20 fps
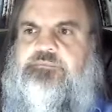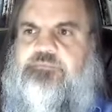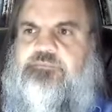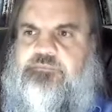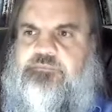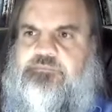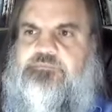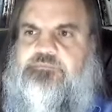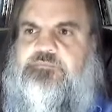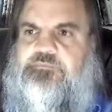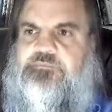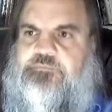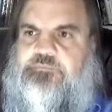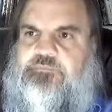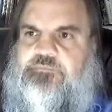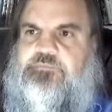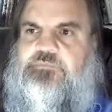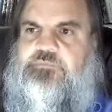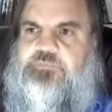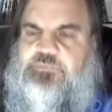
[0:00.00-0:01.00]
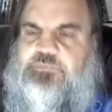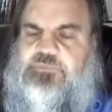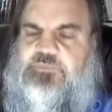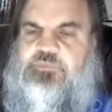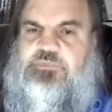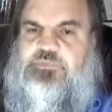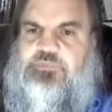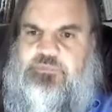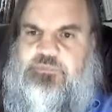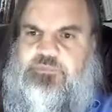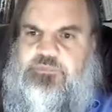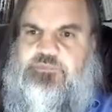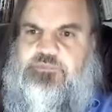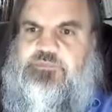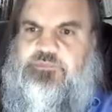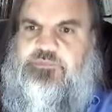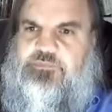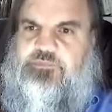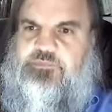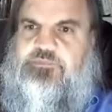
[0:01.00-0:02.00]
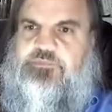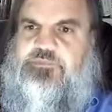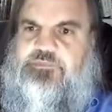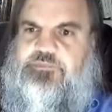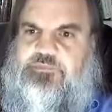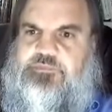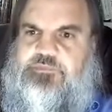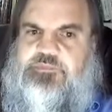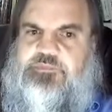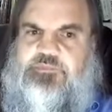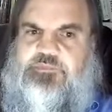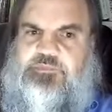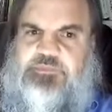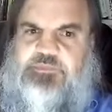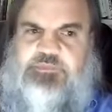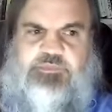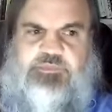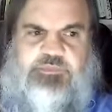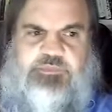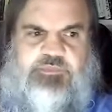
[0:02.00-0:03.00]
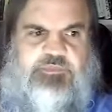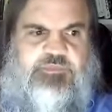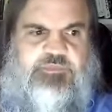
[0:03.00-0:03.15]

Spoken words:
(not speaking)